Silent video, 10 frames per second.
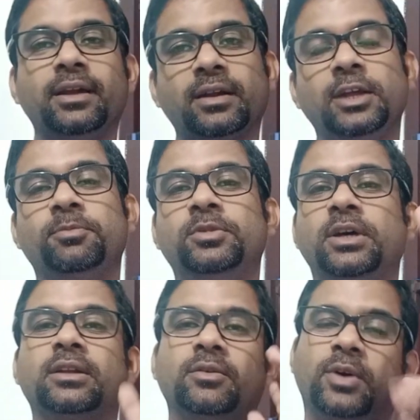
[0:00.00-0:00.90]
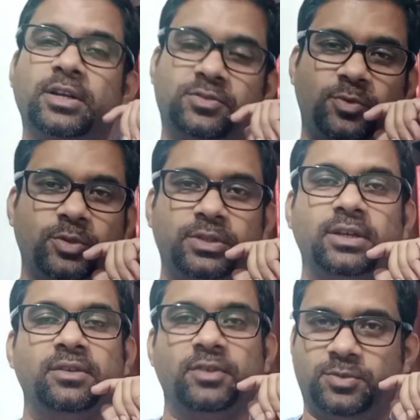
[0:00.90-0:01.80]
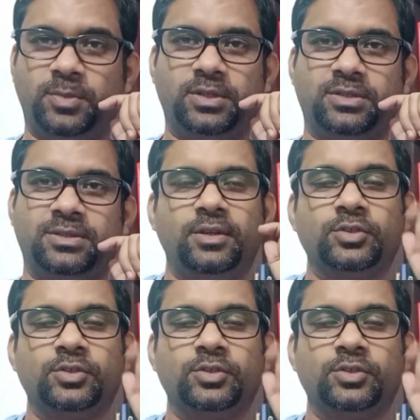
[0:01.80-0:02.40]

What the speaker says: reaped the rewards for the investment.